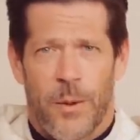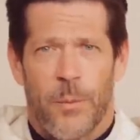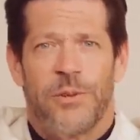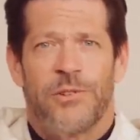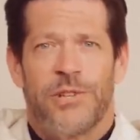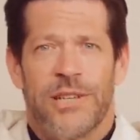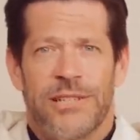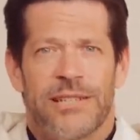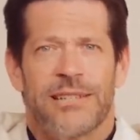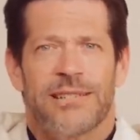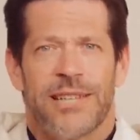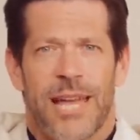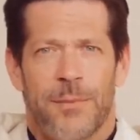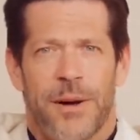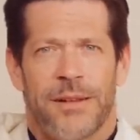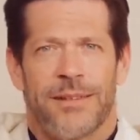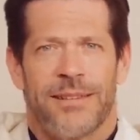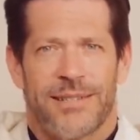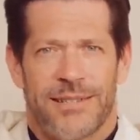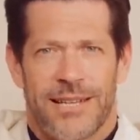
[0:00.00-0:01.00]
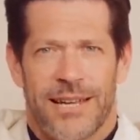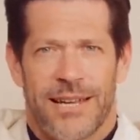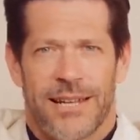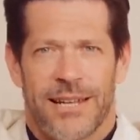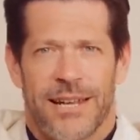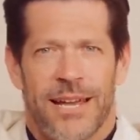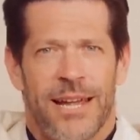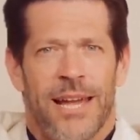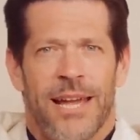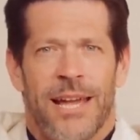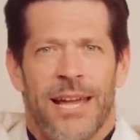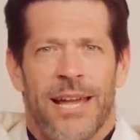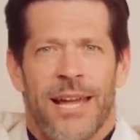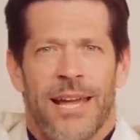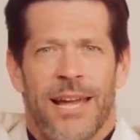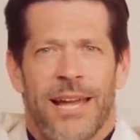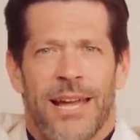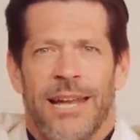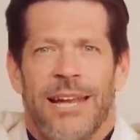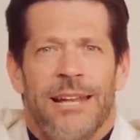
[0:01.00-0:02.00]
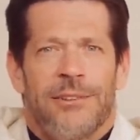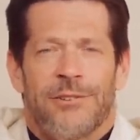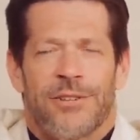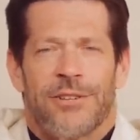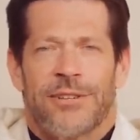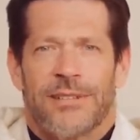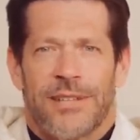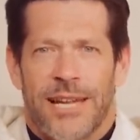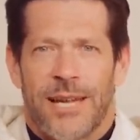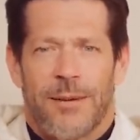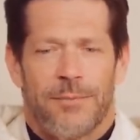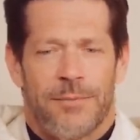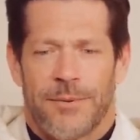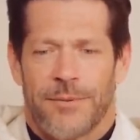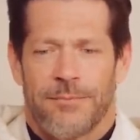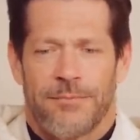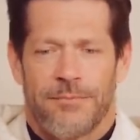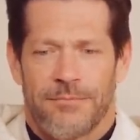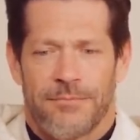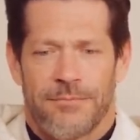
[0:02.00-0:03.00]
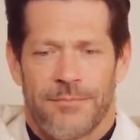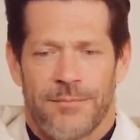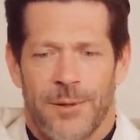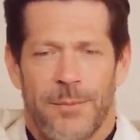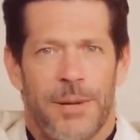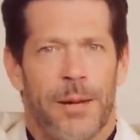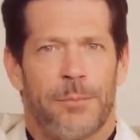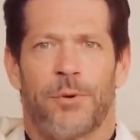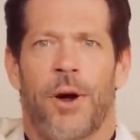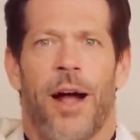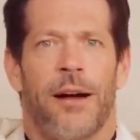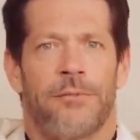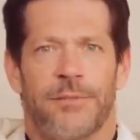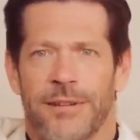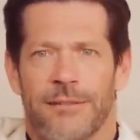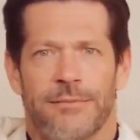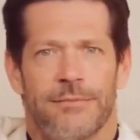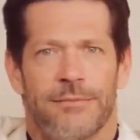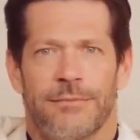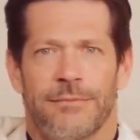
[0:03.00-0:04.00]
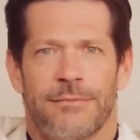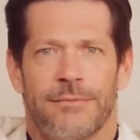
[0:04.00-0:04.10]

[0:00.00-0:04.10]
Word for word: When Jesus came on the scene, he didn't just claim to be a prophet.